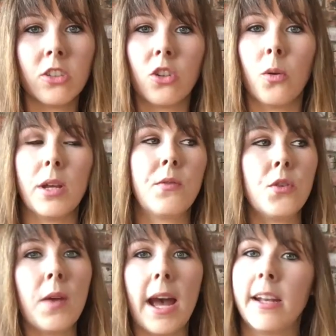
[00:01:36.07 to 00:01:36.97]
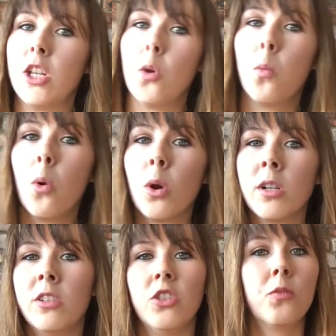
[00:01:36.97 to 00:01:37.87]
So if you've had any
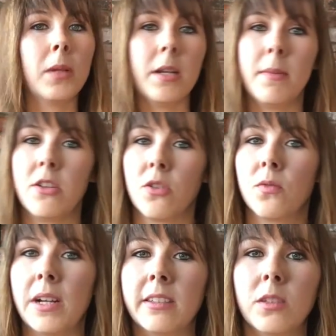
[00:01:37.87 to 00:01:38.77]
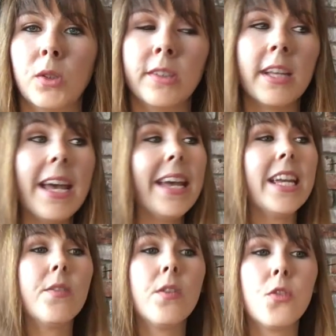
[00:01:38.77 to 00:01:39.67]
awards, you've played major festivals,
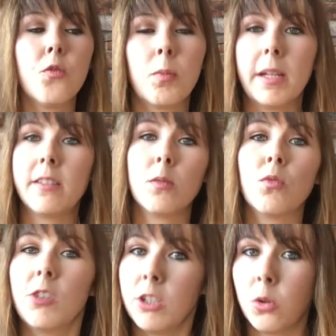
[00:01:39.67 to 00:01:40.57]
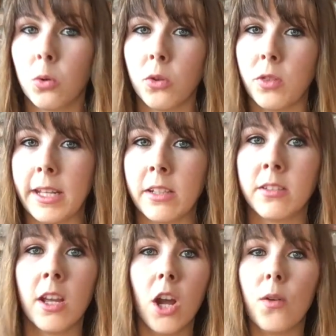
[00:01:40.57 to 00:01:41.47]
even if you've played some really cool
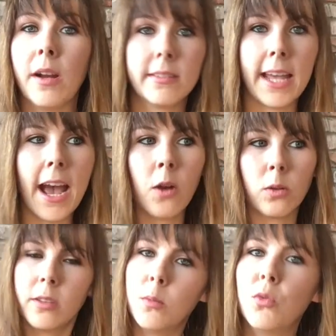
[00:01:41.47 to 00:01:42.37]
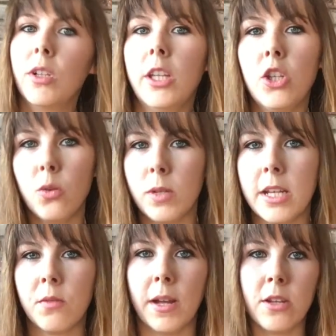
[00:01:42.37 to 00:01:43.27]
things around town or some really
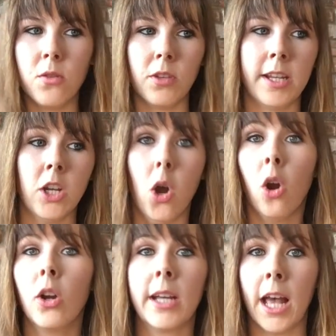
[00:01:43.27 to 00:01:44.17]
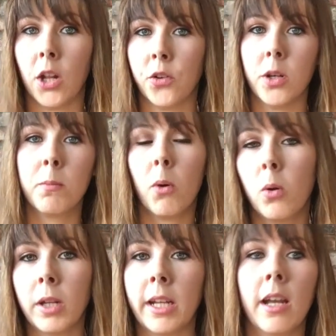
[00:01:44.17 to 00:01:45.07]
unique venues like an art gallery or a
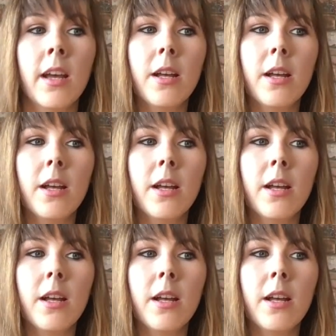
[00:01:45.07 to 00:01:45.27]
bowling